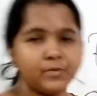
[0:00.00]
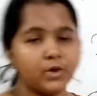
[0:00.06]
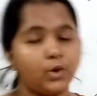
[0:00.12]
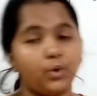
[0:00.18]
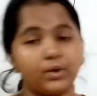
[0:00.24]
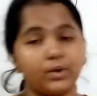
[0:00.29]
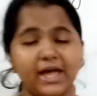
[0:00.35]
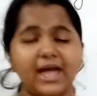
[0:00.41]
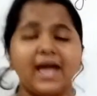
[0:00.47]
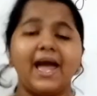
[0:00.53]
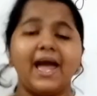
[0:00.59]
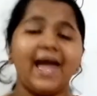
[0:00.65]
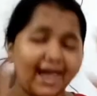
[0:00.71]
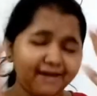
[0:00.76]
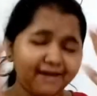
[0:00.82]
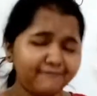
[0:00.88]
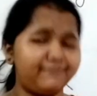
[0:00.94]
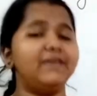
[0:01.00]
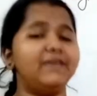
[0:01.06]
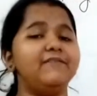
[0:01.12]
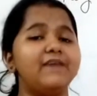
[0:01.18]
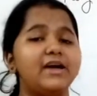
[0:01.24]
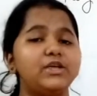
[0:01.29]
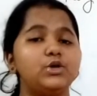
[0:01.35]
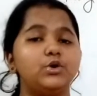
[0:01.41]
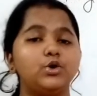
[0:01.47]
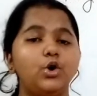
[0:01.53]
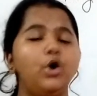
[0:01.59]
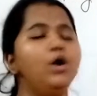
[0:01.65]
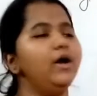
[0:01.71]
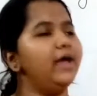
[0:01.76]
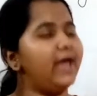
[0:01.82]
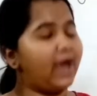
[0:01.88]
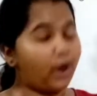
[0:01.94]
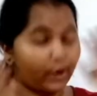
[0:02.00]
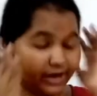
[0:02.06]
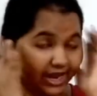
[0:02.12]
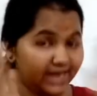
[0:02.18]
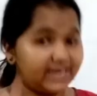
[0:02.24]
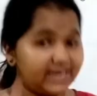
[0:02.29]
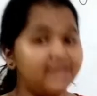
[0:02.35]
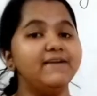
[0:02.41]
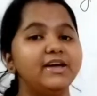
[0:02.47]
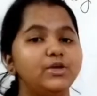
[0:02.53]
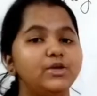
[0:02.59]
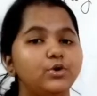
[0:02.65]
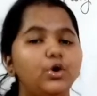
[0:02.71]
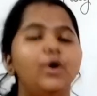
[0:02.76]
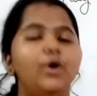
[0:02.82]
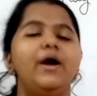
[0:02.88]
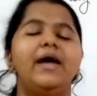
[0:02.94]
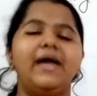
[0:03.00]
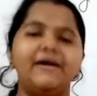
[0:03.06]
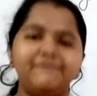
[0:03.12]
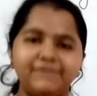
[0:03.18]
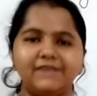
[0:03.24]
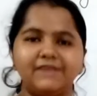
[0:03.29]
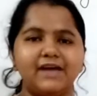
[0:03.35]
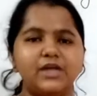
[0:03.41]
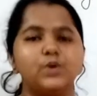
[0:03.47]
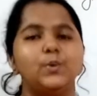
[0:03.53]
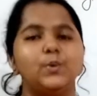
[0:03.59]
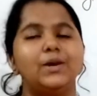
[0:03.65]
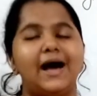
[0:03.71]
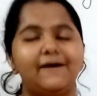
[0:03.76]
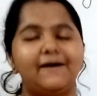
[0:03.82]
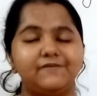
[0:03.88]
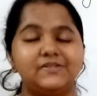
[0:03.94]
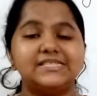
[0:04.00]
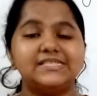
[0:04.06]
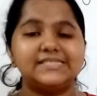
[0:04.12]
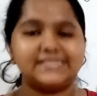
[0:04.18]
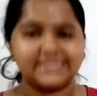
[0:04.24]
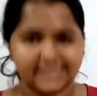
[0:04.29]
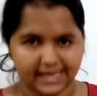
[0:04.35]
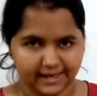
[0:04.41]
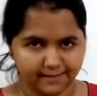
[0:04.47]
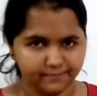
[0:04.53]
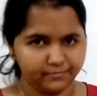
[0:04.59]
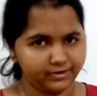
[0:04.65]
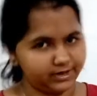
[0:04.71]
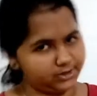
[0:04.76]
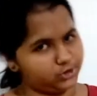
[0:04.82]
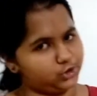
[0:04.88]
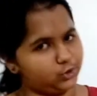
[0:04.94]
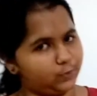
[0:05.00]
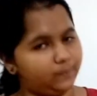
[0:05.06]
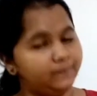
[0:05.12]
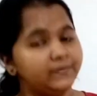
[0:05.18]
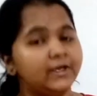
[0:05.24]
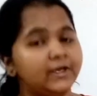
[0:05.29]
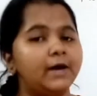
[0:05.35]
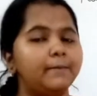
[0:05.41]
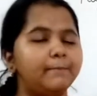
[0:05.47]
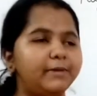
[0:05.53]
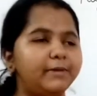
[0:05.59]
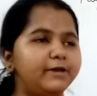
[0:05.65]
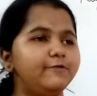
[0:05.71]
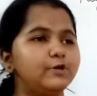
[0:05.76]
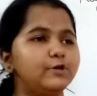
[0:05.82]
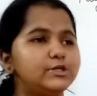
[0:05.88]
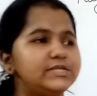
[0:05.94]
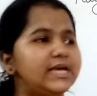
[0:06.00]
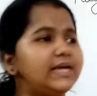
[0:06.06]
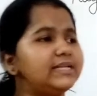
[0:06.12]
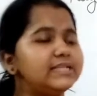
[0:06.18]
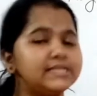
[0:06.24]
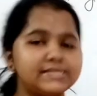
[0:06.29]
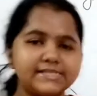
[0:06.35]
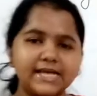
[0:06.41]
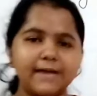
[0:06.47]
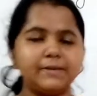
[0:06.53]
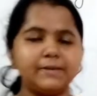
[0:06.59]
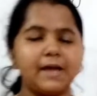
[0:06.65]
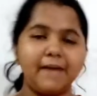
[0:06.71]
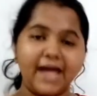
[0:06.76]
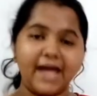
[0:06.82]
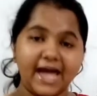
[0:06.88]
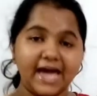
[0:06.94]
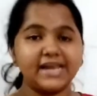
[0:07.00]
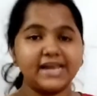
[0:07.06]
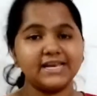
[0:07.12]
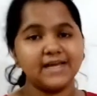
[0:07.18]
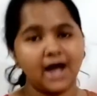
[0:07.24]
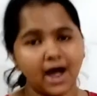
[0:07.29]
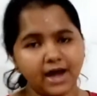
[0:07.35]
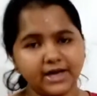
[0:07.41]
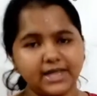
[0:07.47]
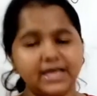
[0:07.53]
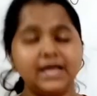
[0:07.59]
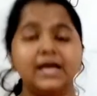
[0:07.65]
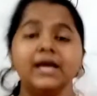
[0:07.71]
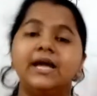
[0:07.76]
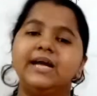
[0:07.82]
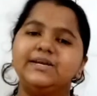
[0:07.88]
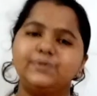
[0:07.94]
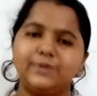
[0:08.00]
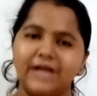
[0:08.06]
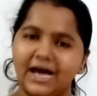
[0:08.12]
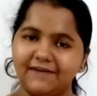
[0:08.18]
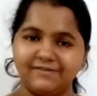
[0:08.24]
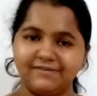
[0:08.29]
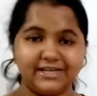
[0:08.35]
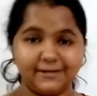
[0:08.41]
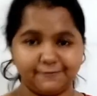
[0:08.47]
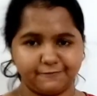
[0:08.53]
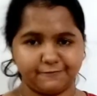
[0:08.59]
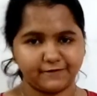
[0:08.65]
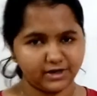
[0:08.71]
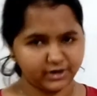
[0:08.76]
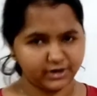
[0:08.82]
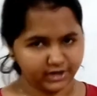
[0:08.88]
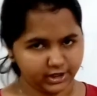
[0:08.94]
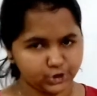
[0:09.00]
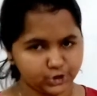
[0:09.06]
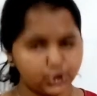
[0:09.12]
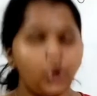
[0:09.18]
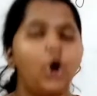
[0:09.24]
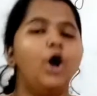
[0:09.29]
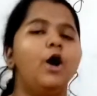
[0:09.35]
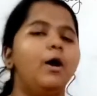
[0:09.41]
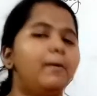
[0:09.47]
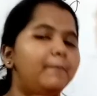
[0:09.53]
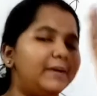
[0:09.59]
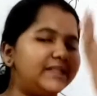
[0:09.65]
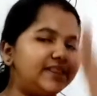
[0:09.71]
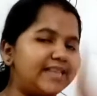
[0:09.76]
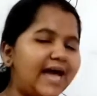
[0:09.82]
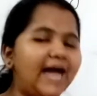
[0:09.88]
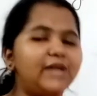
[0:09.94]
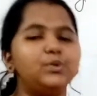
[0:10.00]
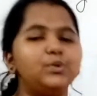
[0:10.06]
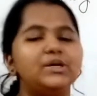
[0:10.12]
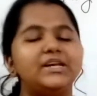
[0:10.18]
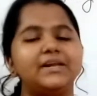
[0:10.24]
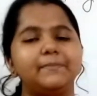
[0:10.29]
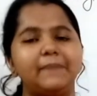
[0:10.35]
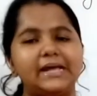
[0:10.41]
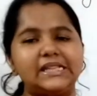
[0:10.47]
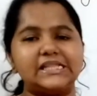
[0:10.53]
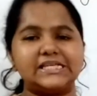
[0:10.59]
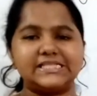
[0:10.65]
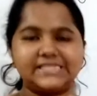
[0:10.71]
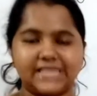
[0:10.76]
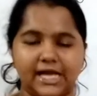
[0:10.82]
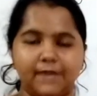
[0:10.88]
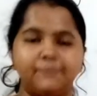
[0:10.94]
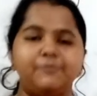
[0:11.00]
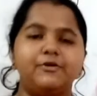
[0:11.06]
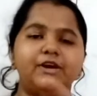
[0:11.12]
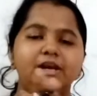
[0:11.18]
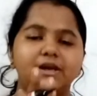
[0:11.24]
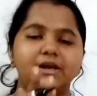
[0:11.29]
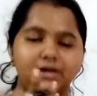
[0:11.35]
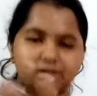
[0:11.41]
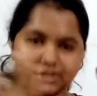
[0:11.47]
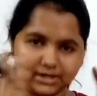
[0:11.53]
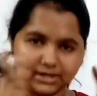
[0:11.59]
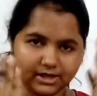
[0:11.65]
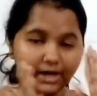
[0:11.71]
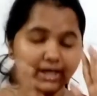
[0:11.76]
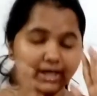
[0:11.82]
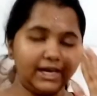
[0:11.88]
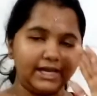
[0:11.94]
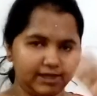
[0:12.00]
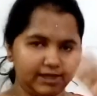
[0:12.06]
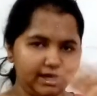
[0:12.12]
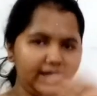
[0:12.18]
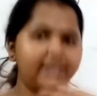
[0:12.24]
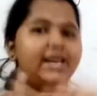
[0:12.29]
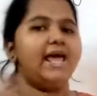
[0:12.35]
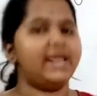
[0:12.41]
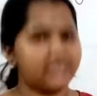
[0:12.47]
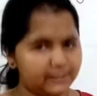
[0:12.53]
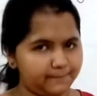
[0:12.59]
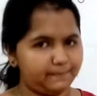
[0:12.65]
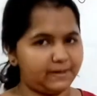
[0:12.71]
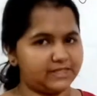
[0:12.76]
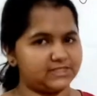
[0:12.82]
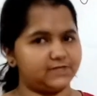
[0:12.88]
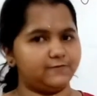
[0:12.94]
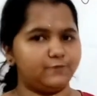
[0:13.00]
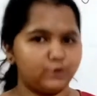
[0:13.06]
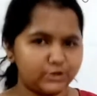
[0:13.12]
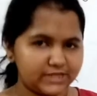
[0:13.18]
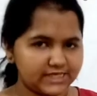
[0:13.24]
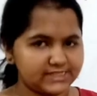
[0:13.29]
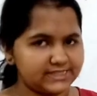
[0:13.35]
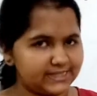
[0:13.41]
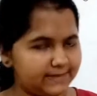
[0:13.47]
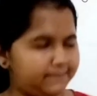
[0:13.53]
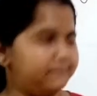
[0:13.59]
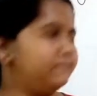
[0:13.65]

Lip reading: Okay, everywhere you go or anywhere you go, everywhere you would have the same ratio. But if you take the same time air and honey, it would have a different ratio, but that would remain the same for like in any place if you test them.